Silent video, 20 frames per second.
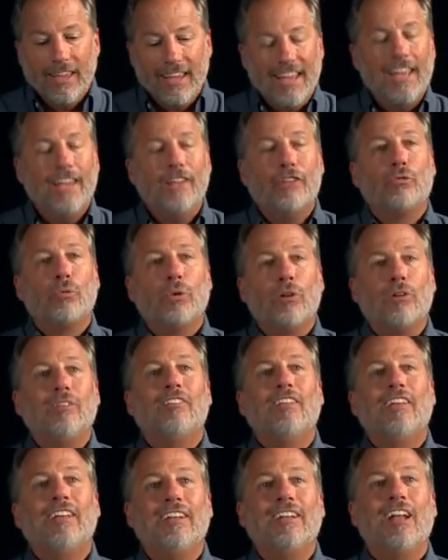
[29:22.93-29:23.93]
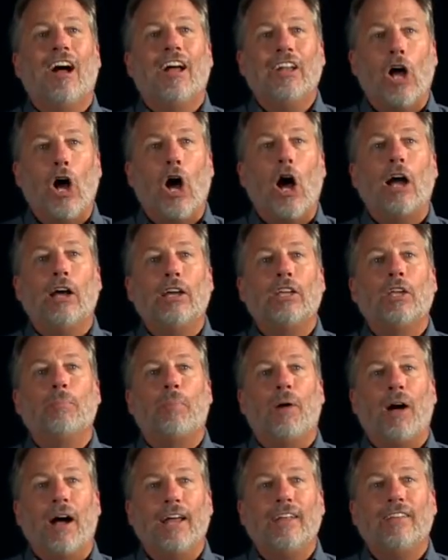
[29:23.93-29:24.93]
Israel did not
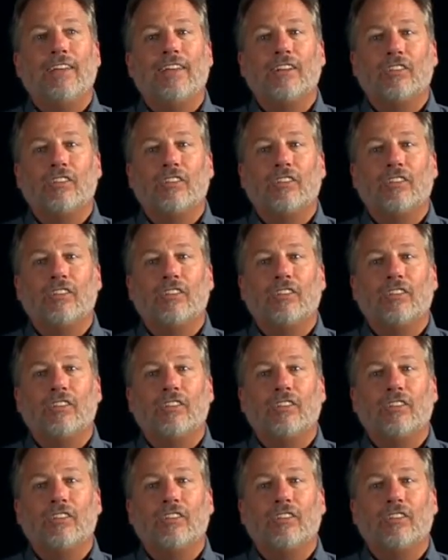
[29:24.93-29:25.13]
occupy the